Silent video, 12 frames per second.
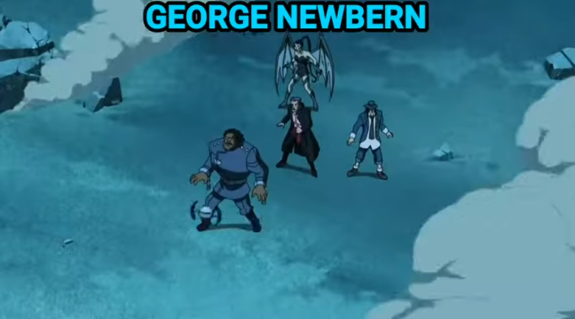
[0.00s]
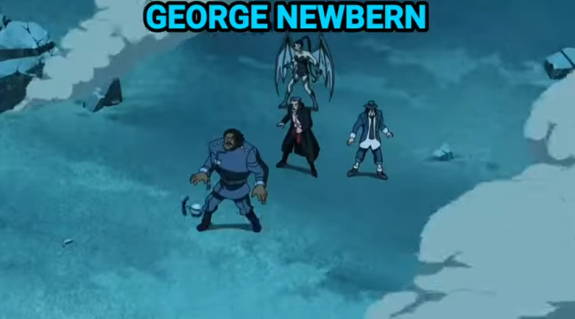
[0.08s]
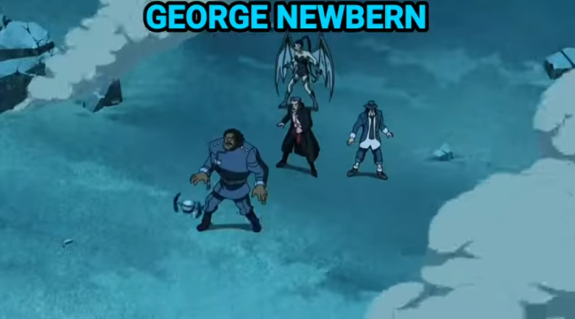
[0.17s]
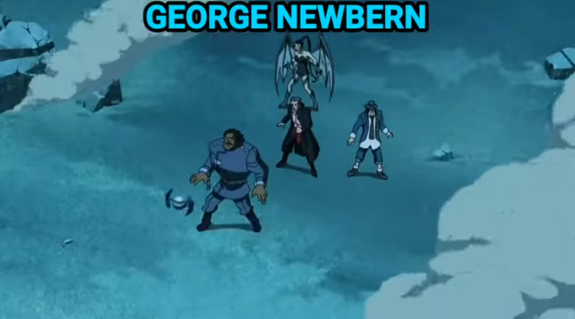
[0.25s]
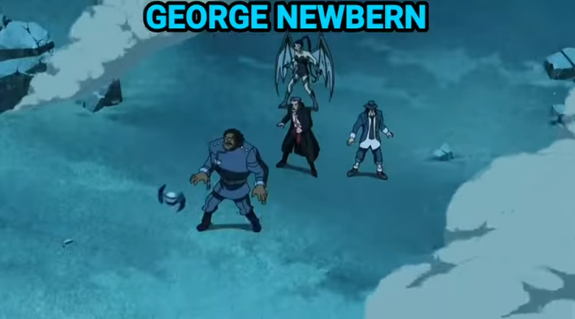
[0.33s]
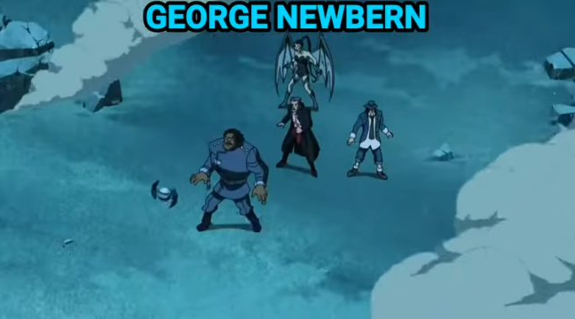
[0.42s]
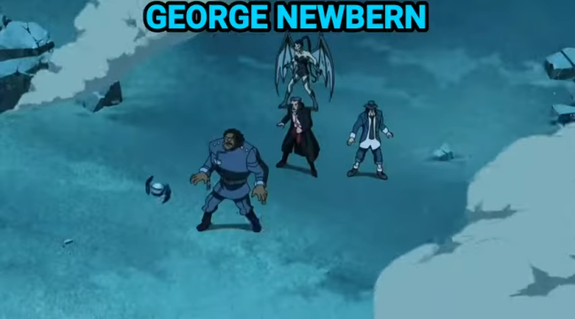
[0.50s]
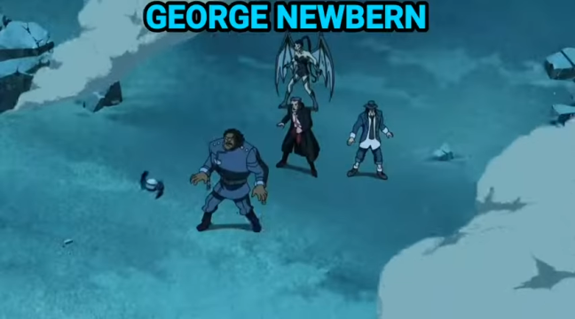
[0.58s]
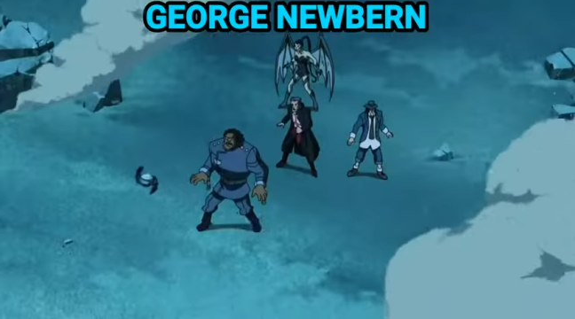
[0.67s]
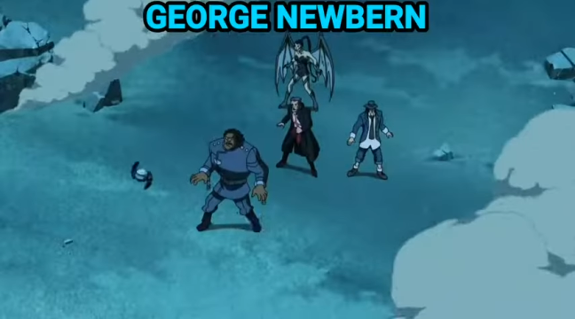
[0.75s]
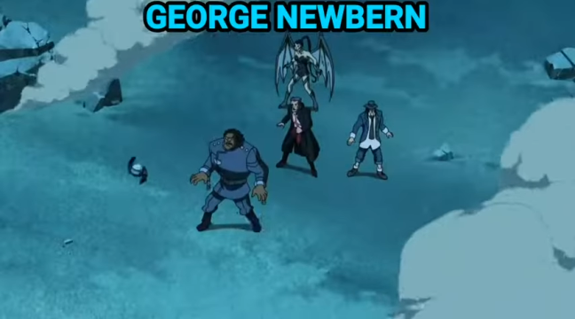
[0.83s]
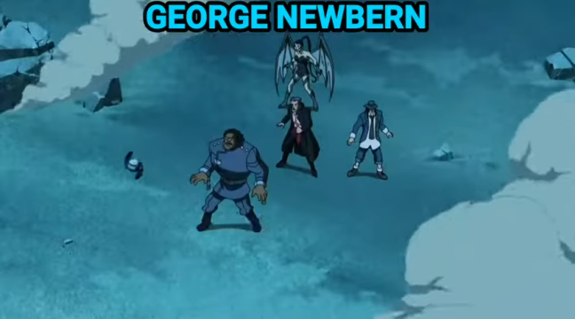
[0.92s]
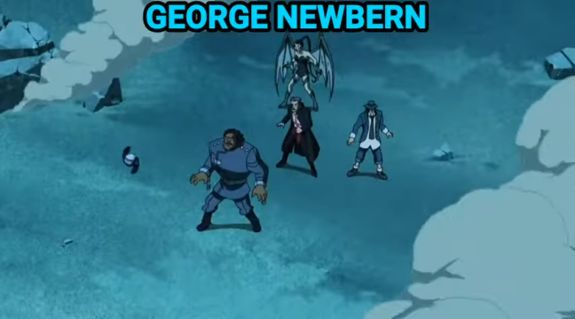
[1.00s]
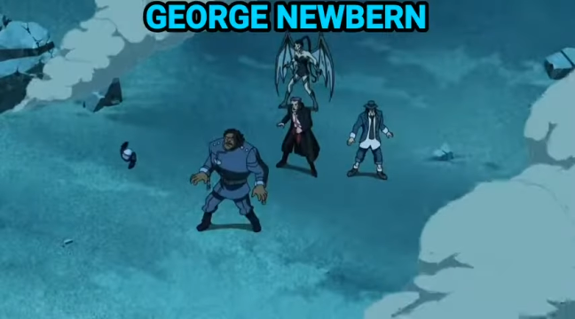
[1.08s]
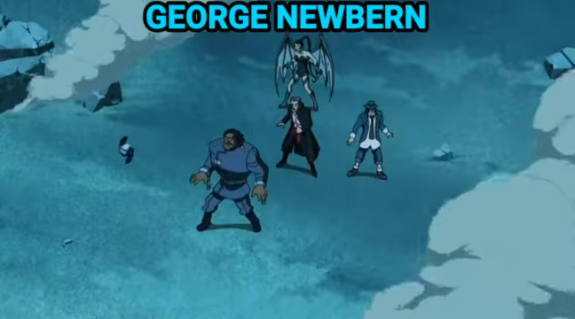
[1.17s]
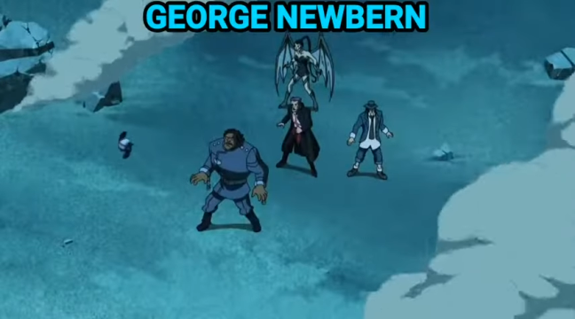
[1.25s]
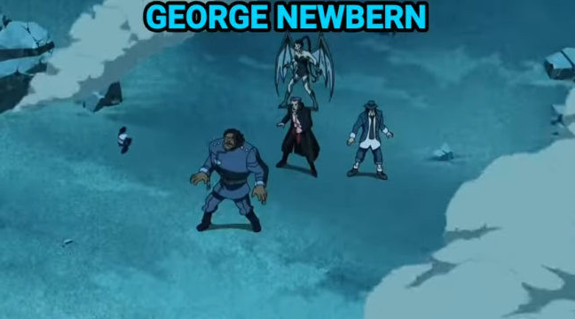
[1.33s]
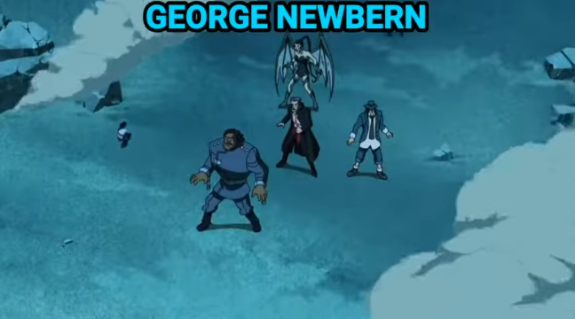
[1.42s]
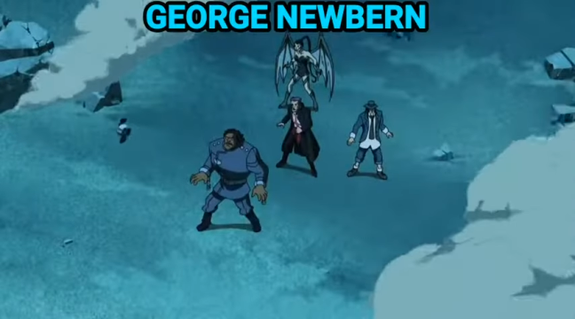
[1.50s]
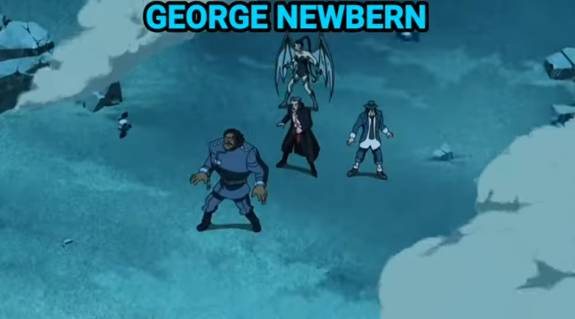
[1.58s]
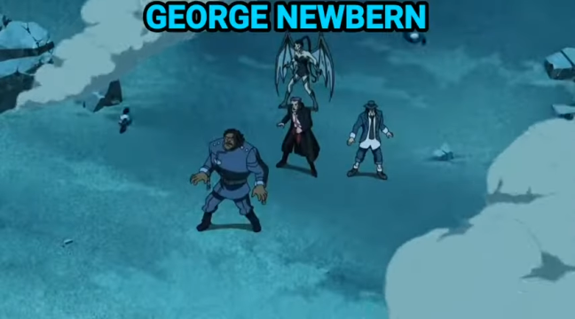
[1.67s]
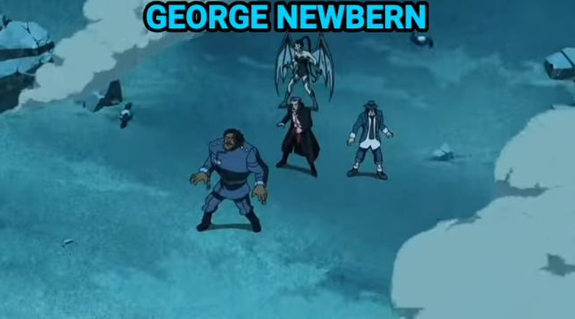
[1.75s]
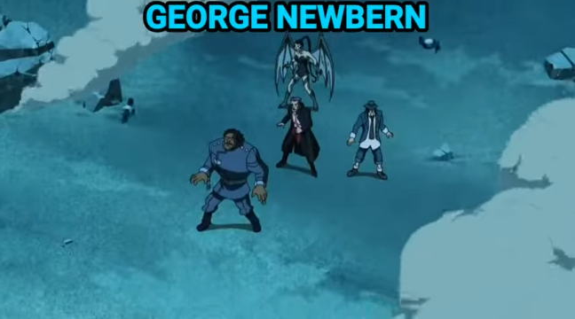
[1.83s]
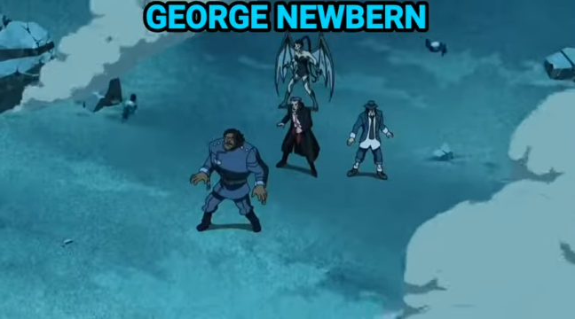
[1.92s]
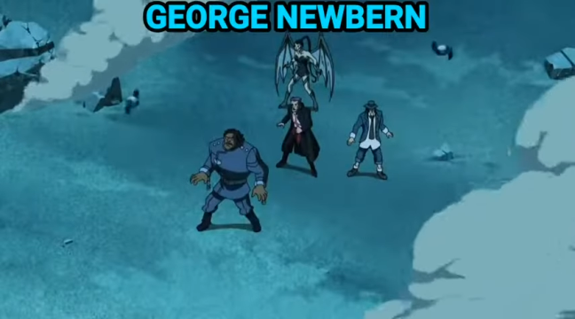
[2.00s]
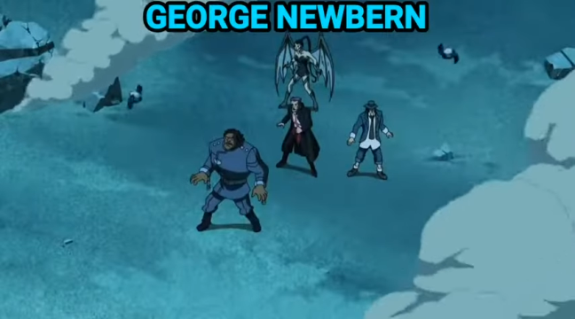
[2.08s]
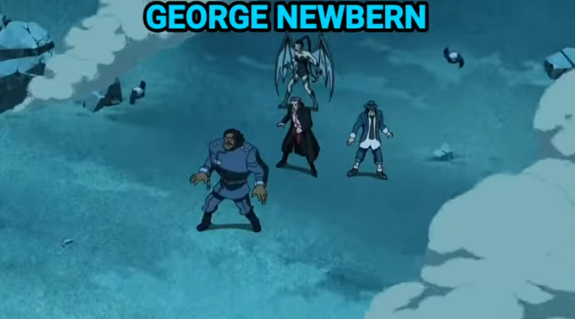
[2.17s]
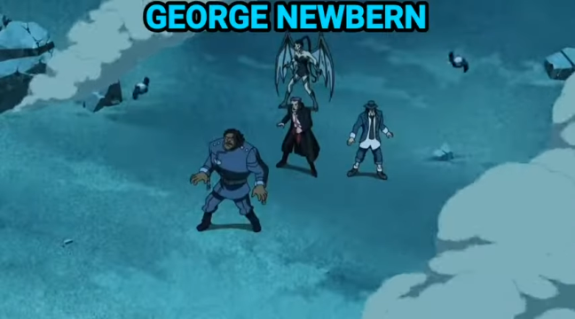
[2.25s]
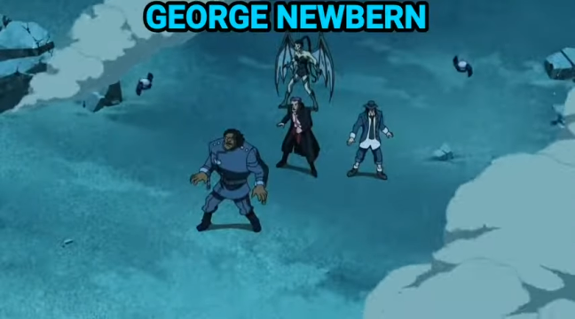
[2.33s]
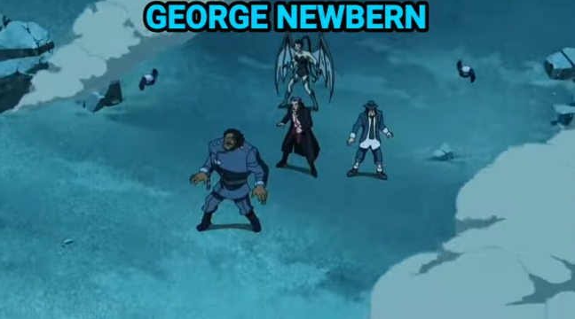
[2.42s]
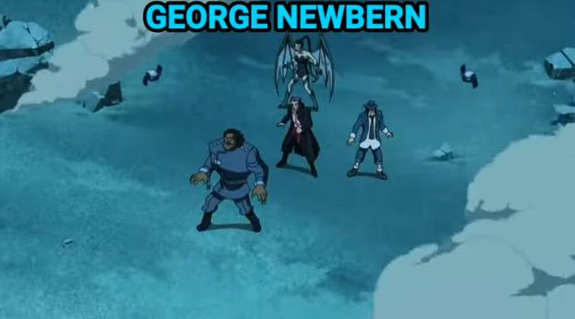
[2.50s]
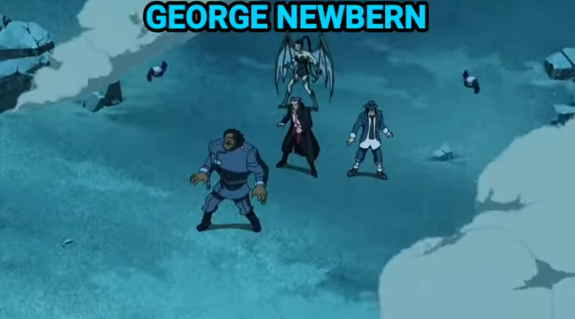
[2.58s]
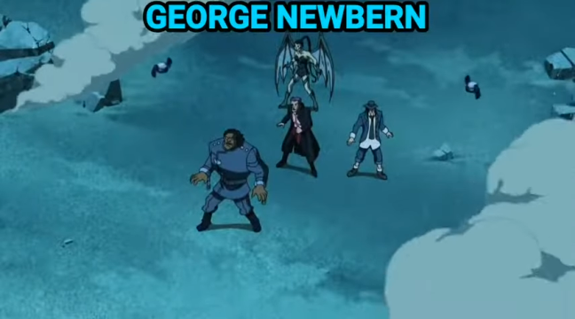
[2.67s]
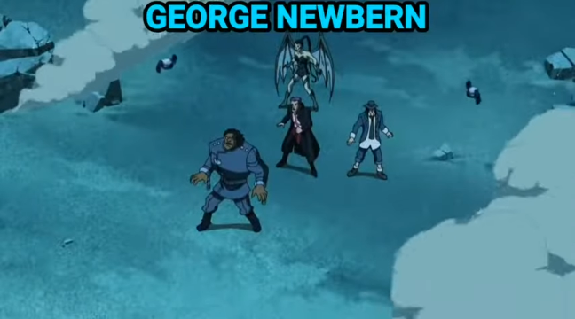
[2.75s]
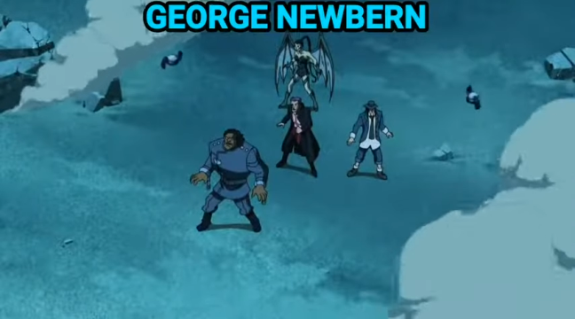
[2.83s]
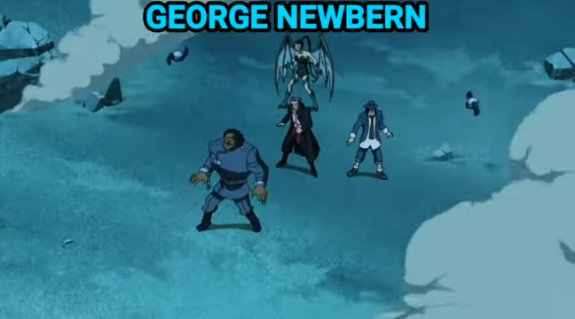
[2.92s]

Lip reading: [unreadable: no face in view]